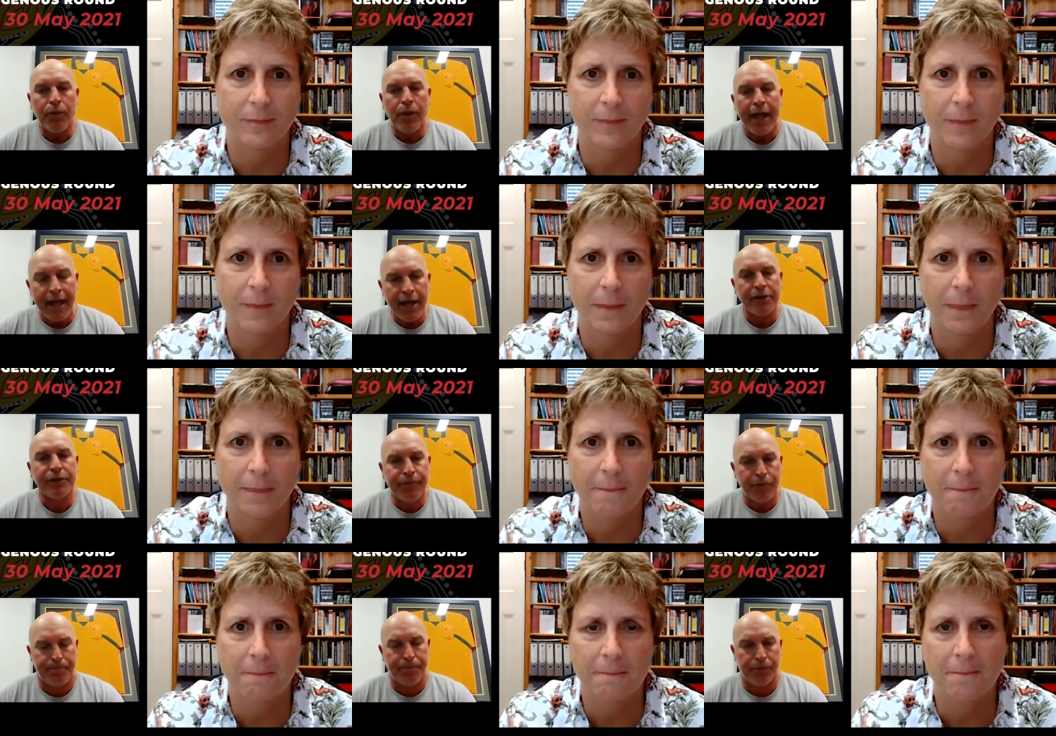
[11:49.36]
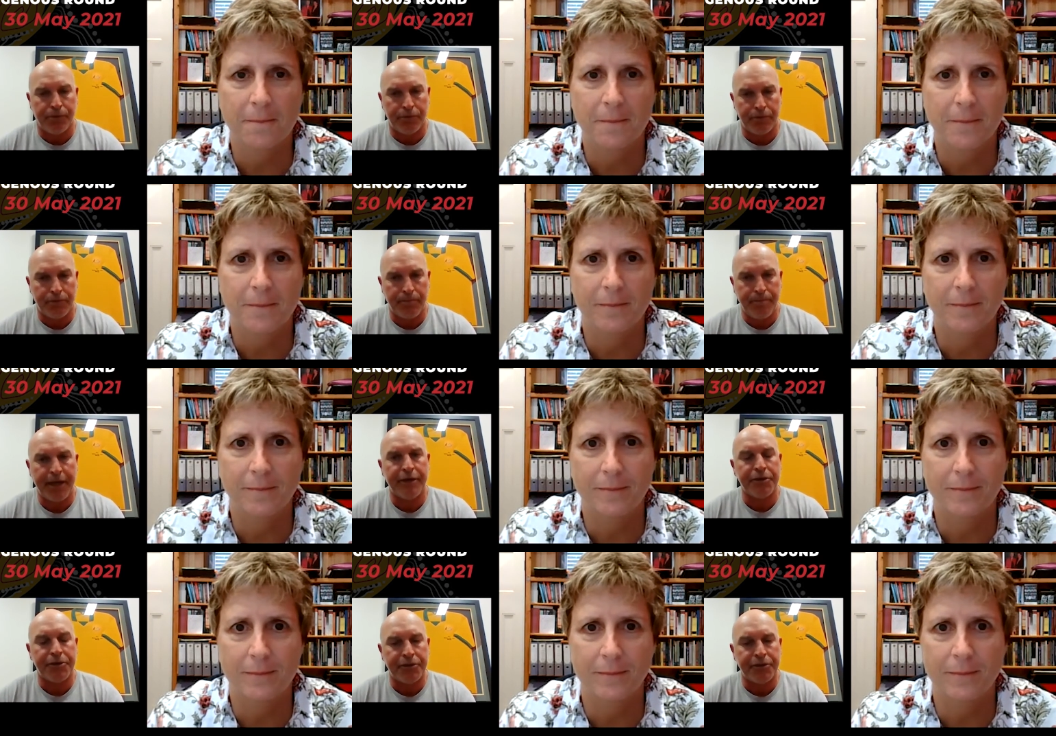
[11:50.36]
Speaker 1: how does football
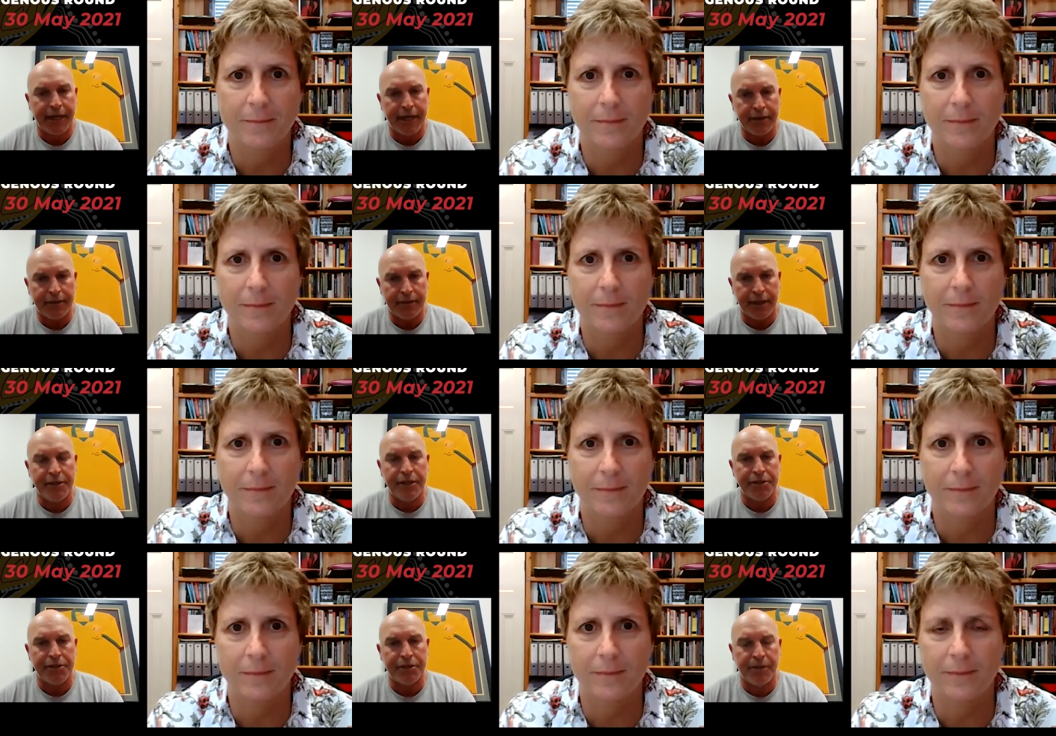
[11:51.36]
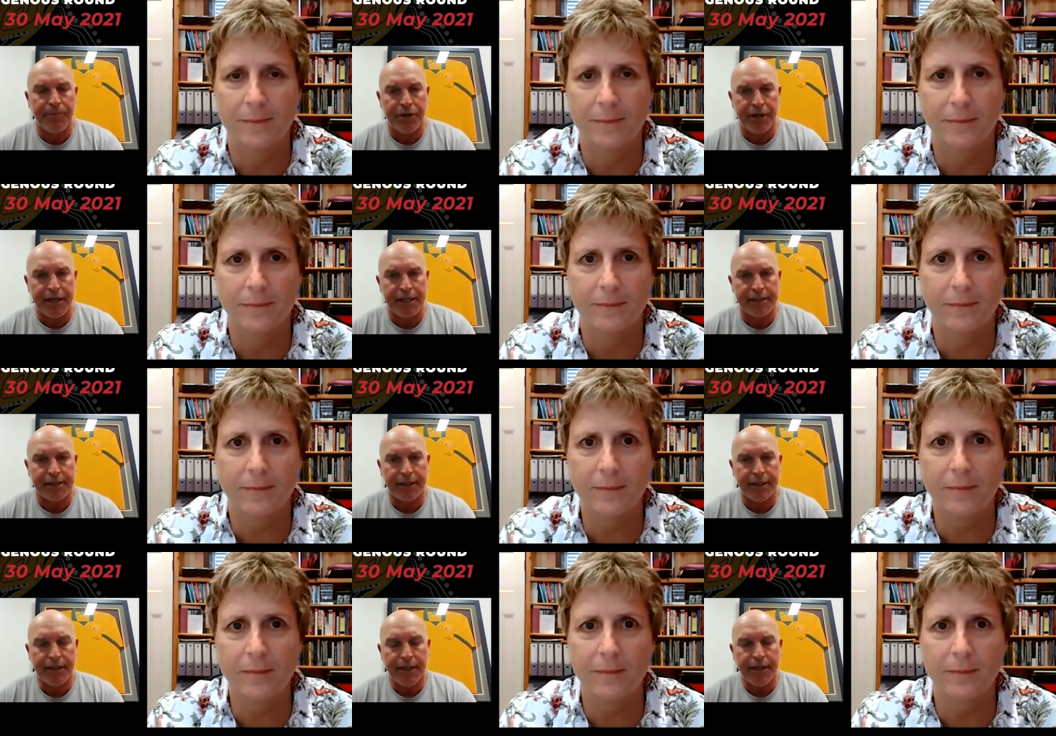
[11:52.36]
penetrate Indigenous communities
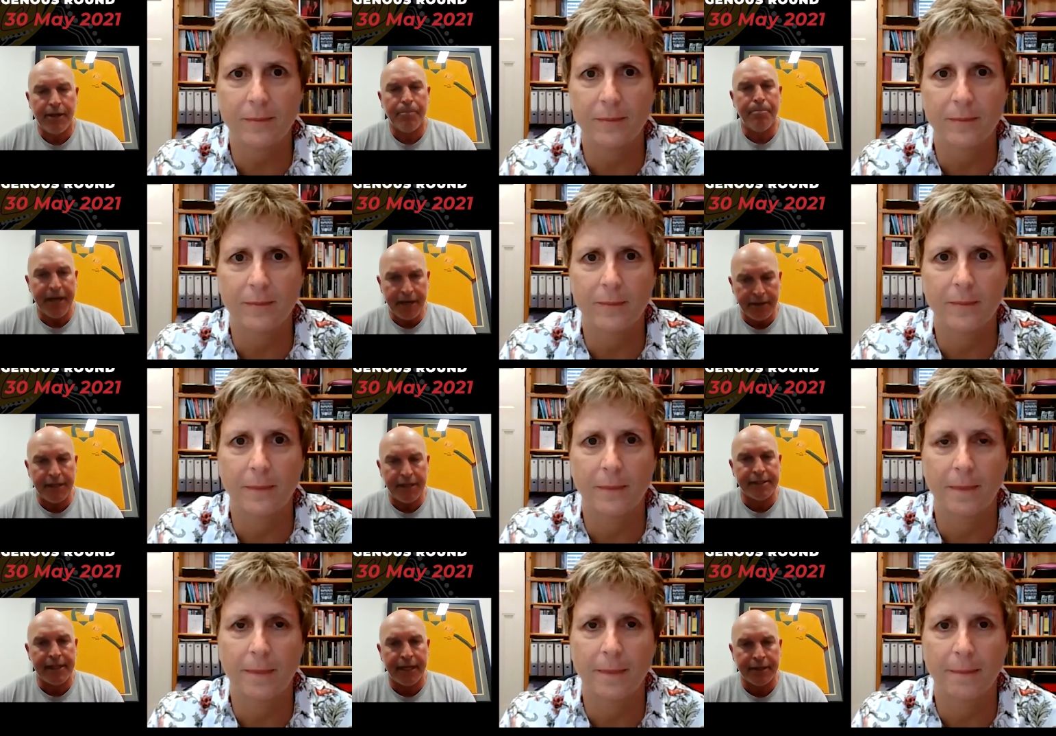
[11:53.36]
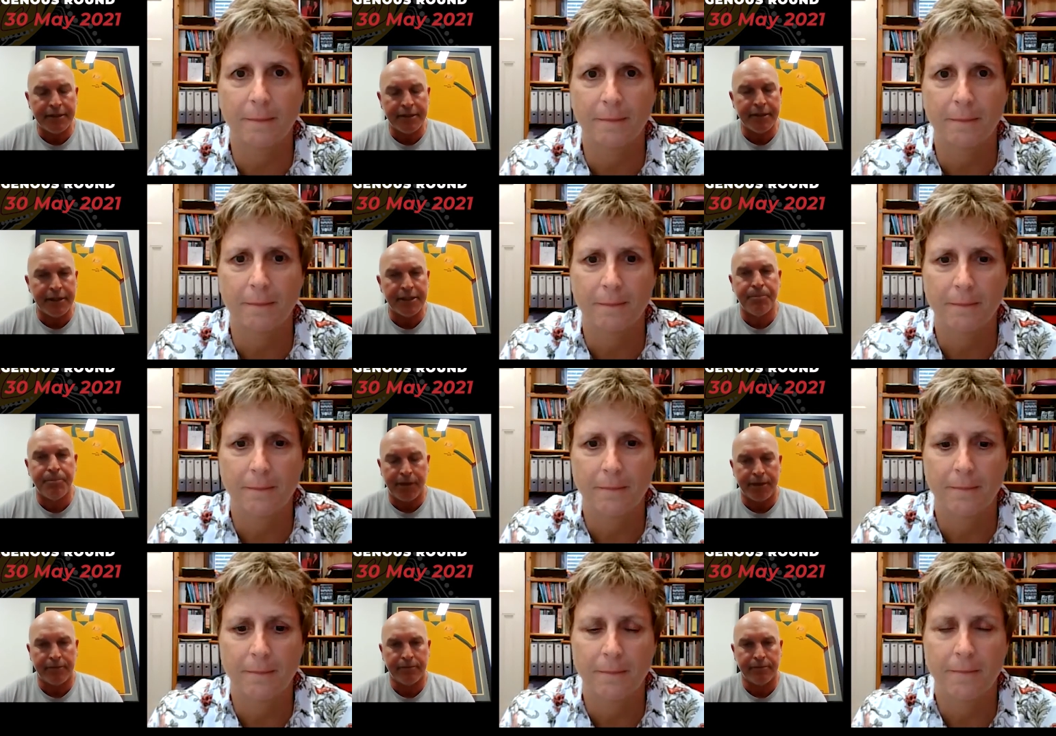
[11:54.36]
better than it's done to this
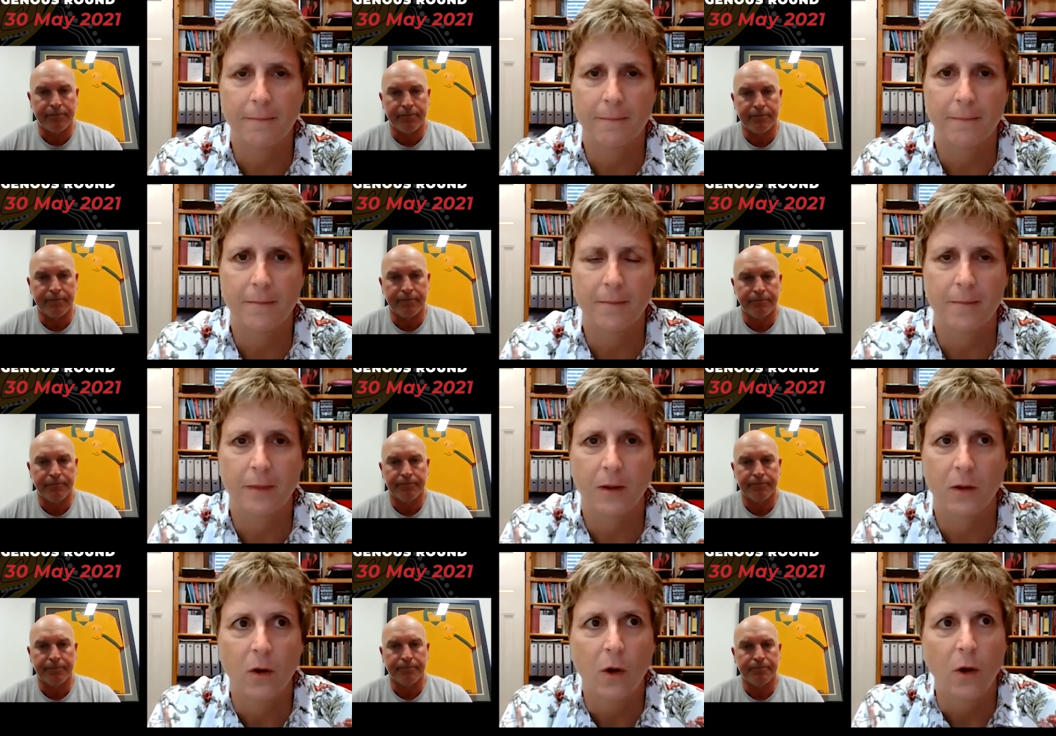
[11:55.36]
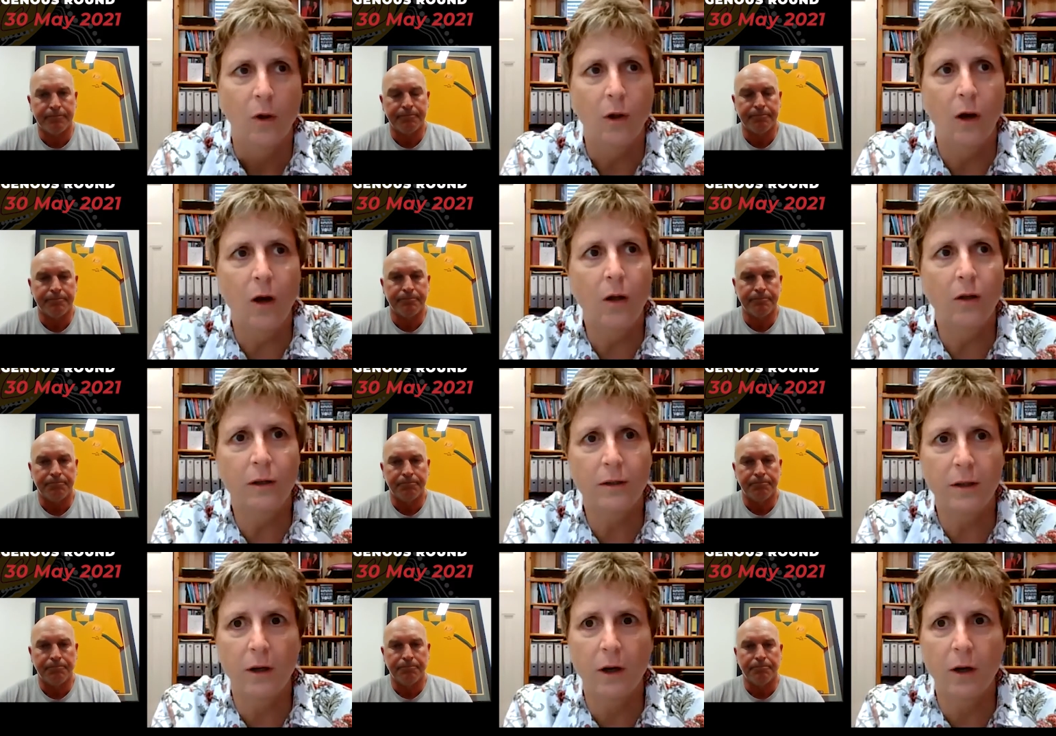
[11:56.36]
Speaker 2: point? Oh, look, I,
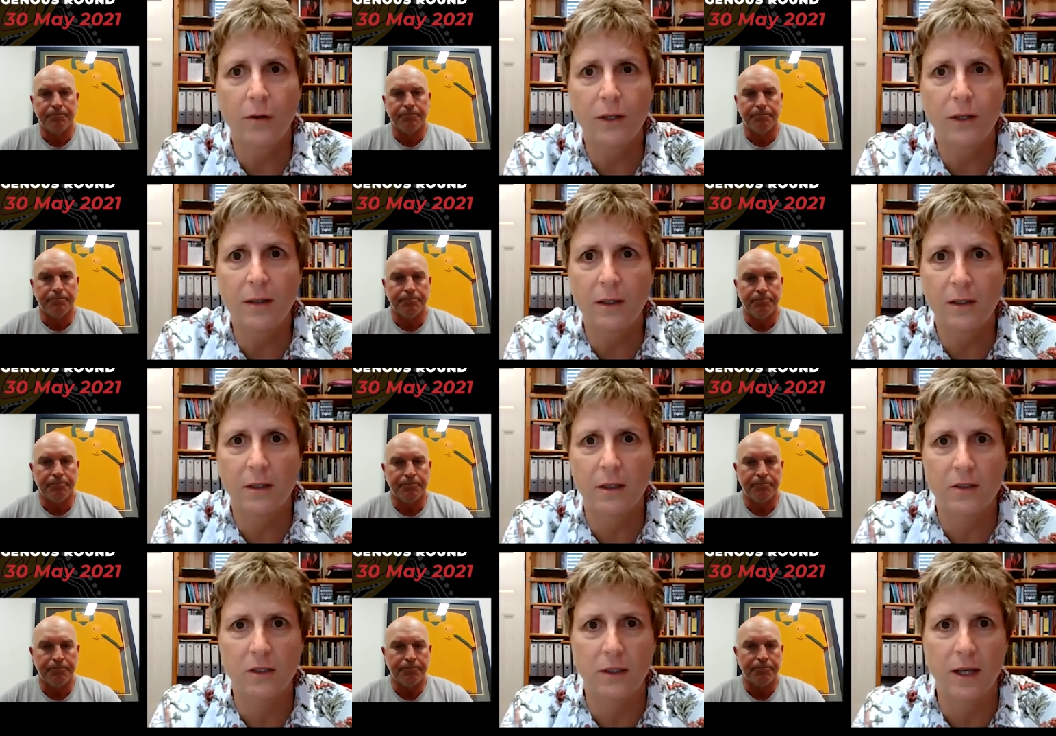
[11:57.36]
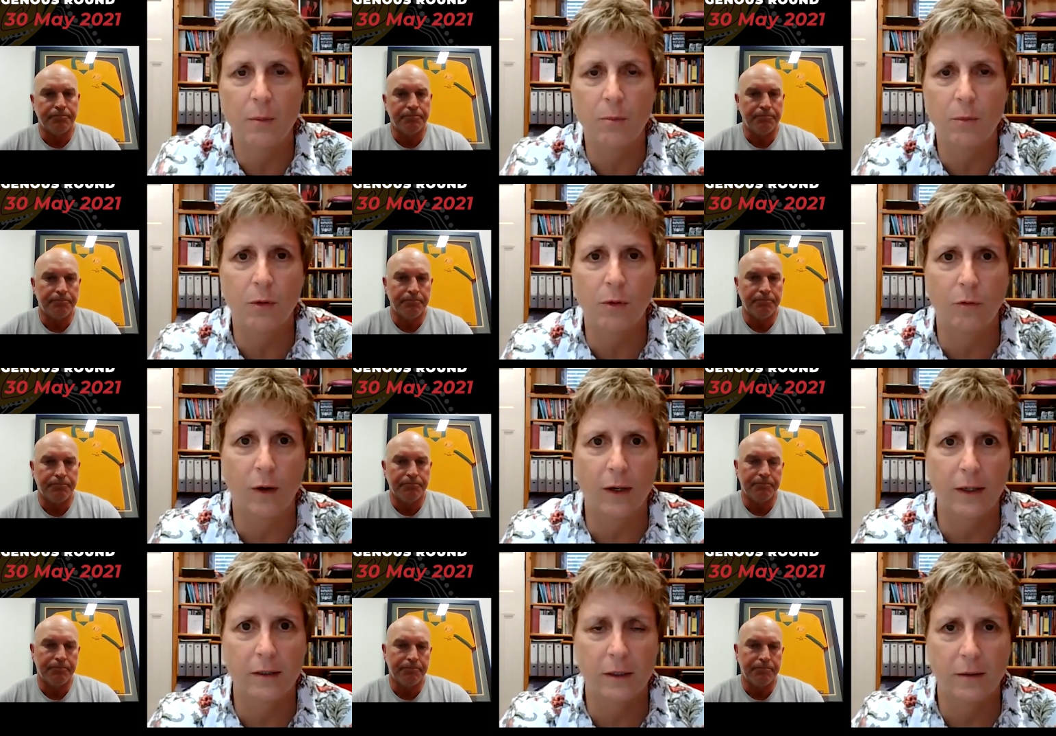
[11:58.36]
I think that there's a number of
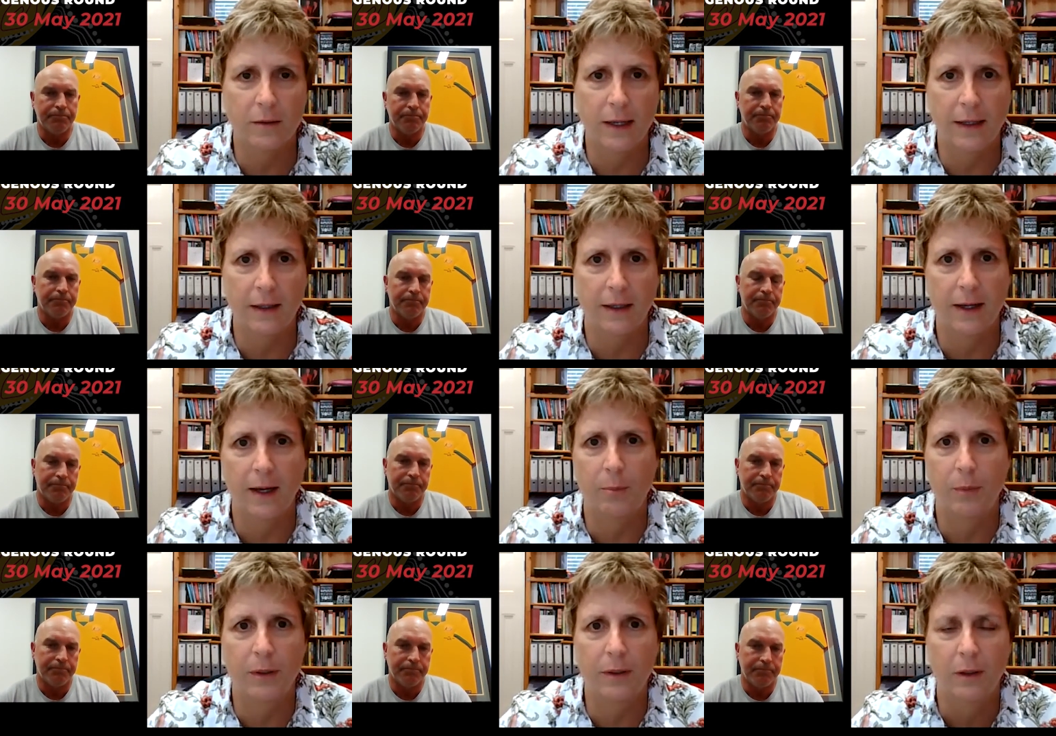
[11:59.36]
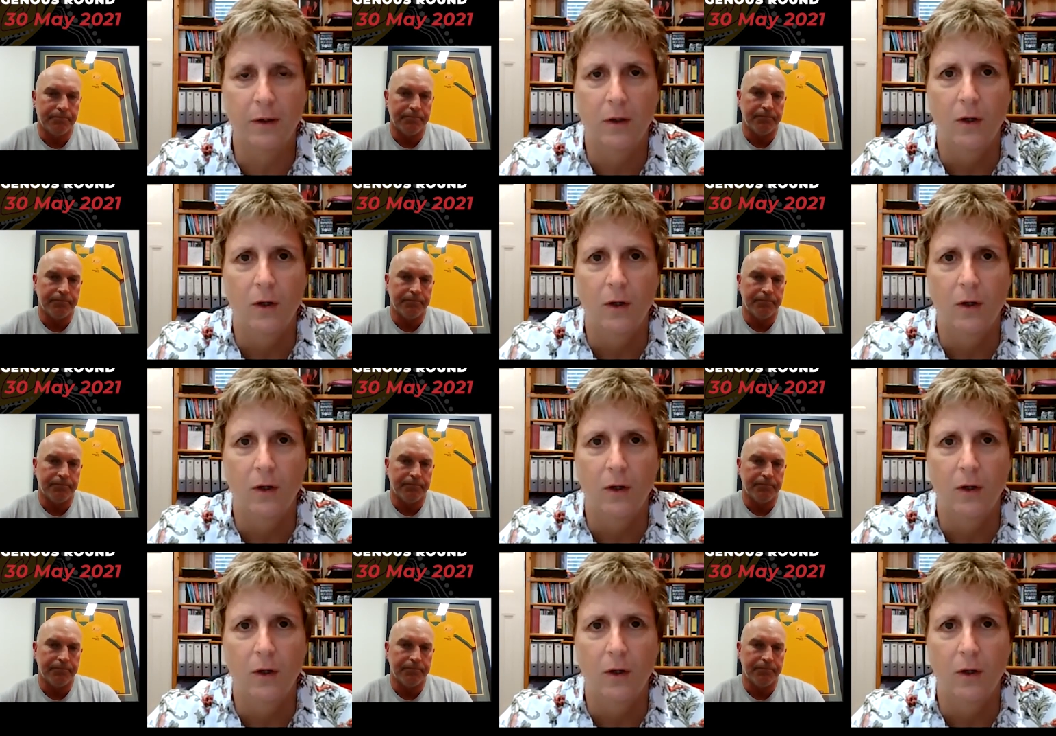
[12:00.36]
ways that that can happen.